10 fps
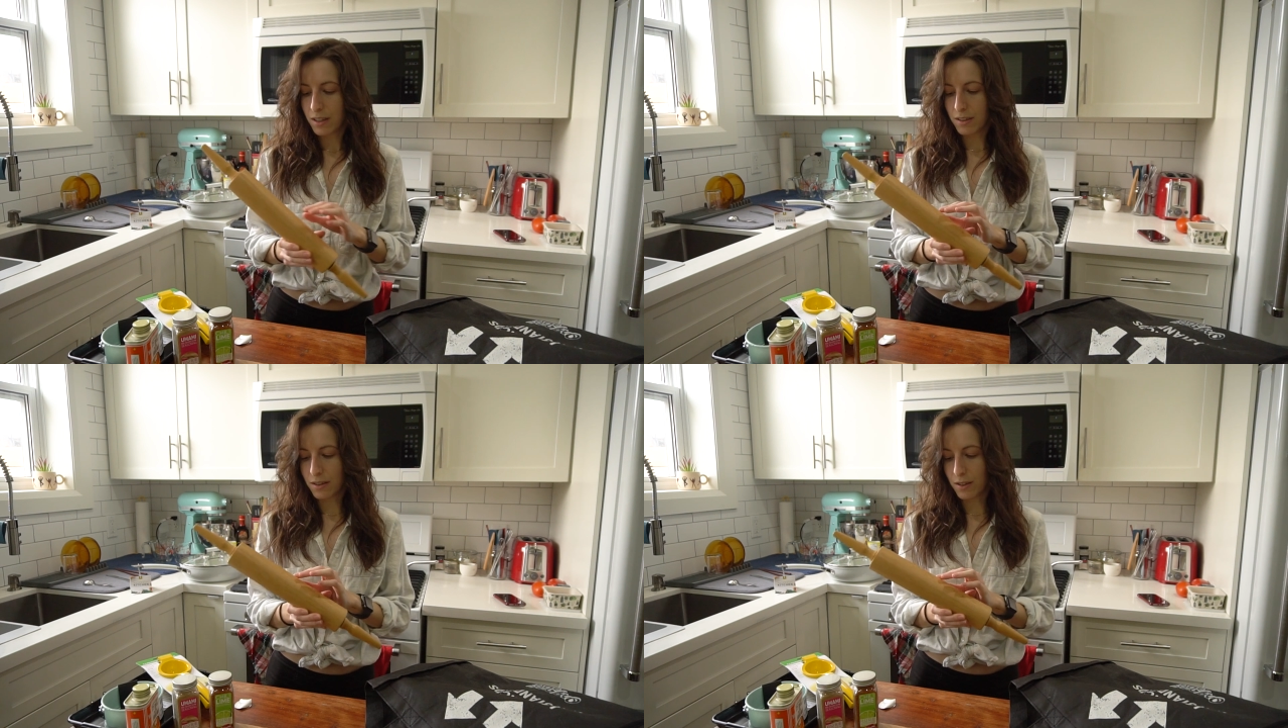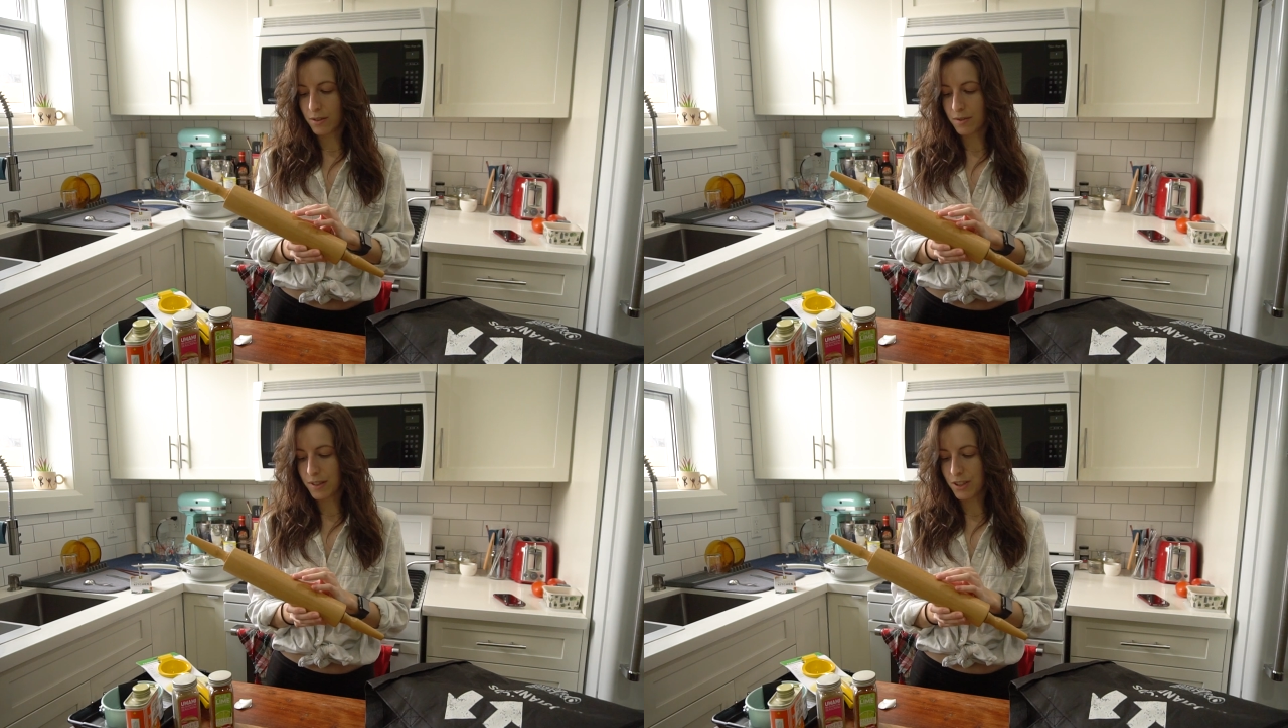
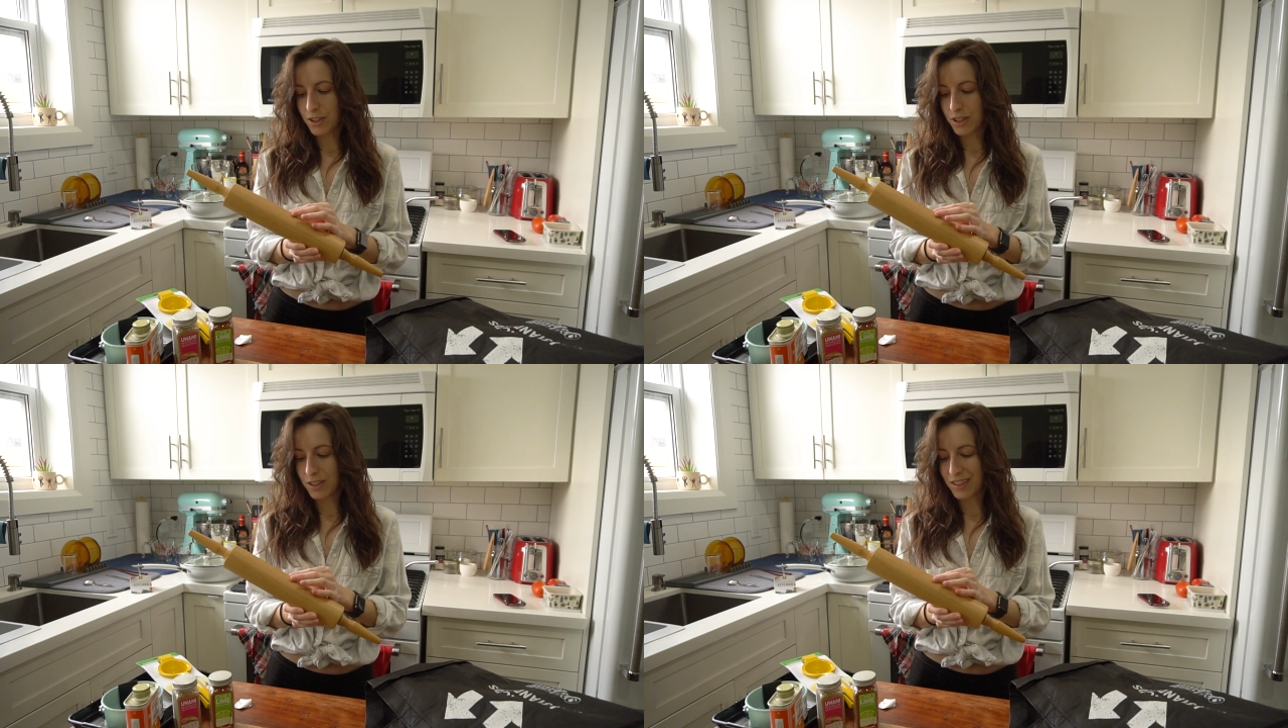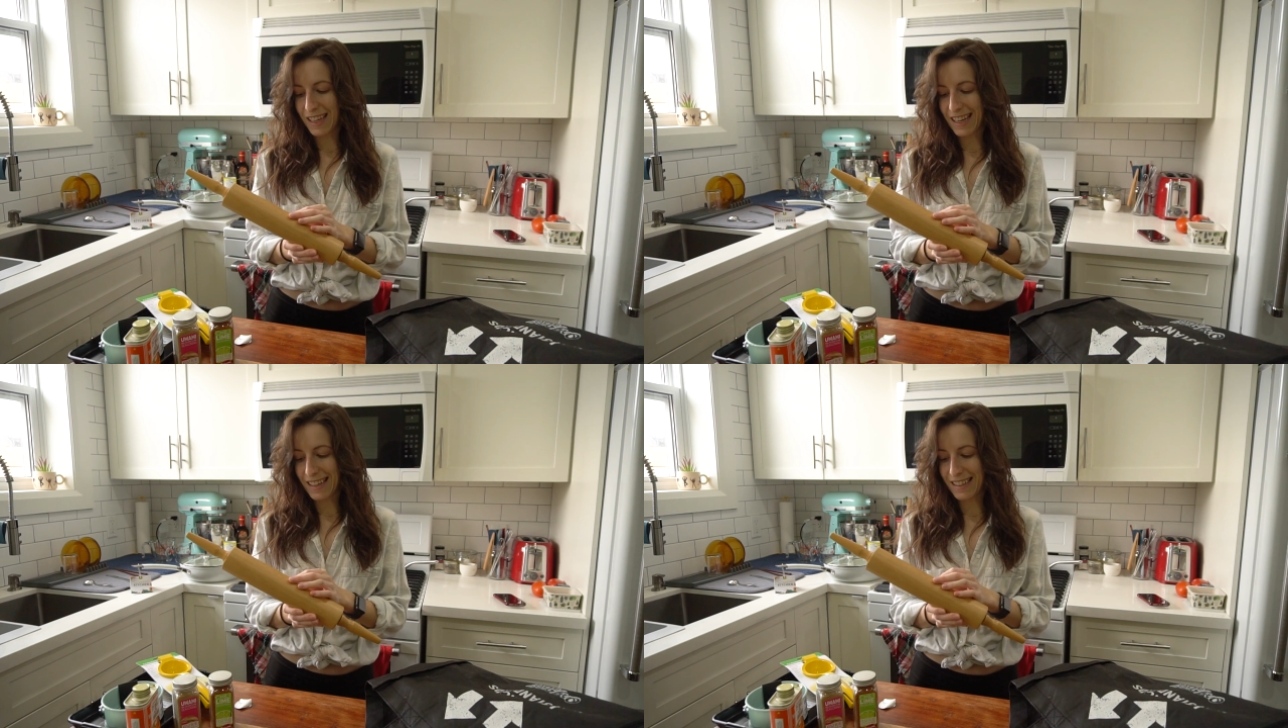little dishes,
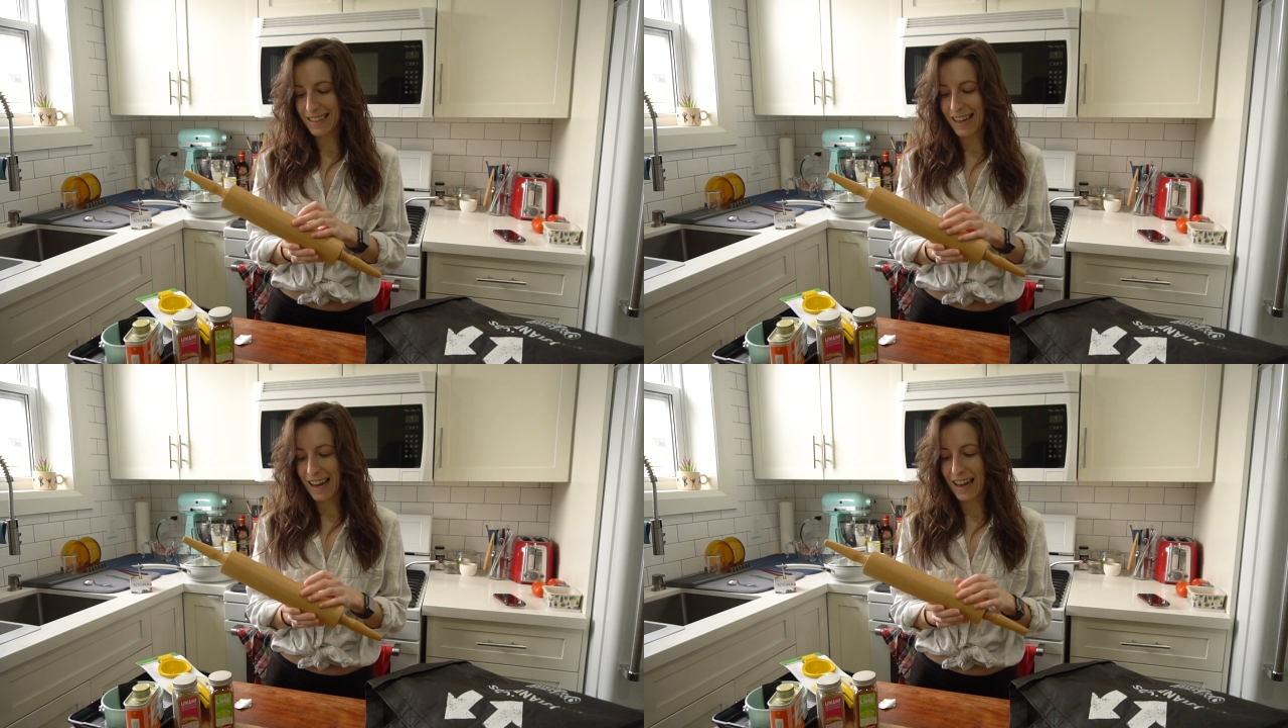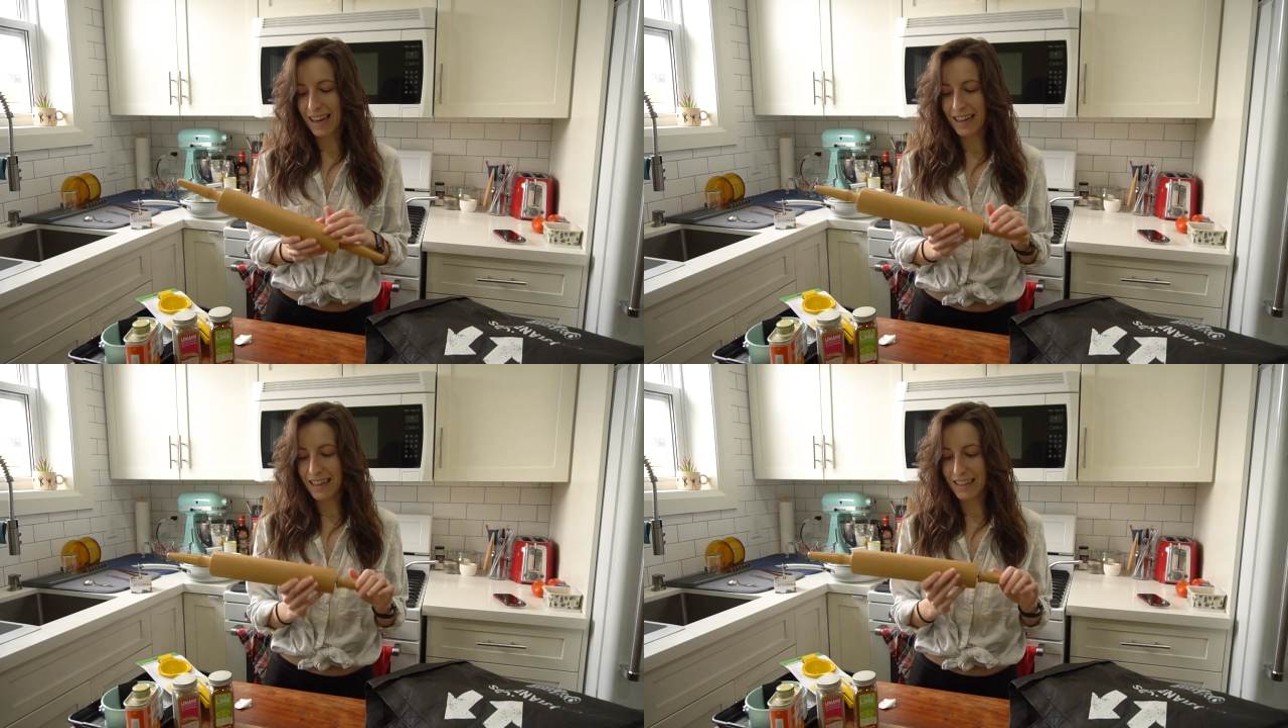and
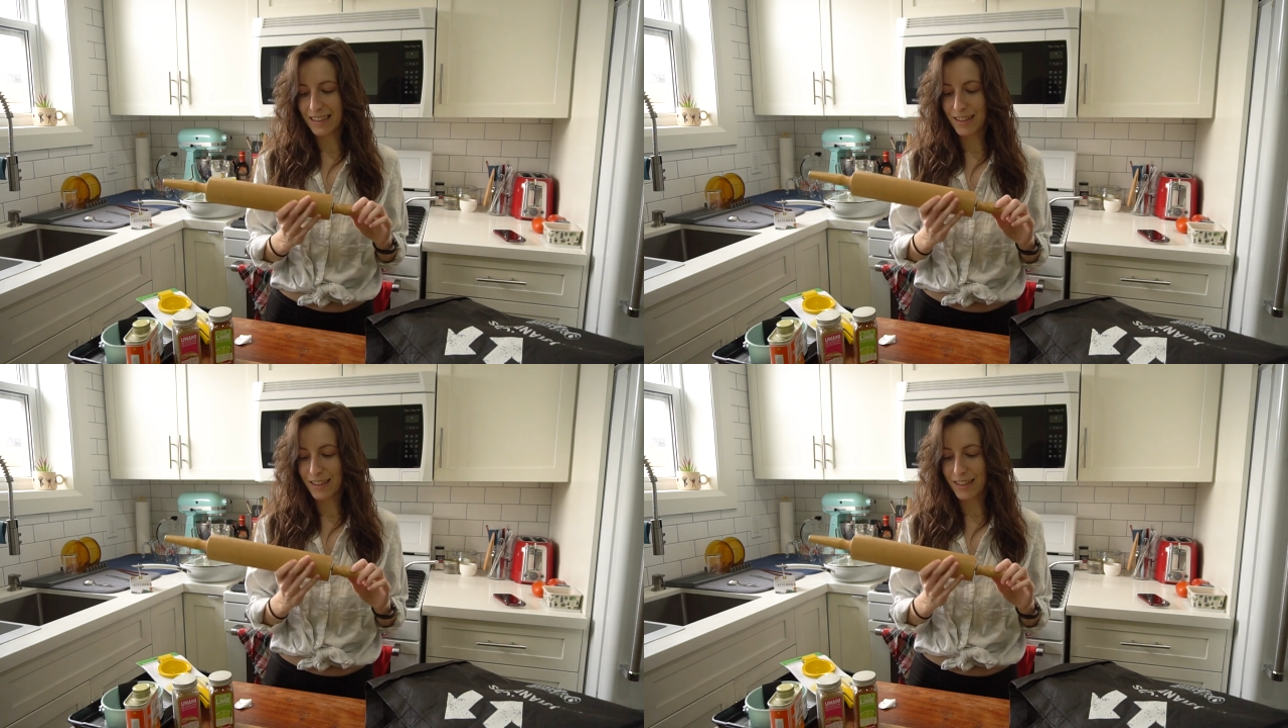I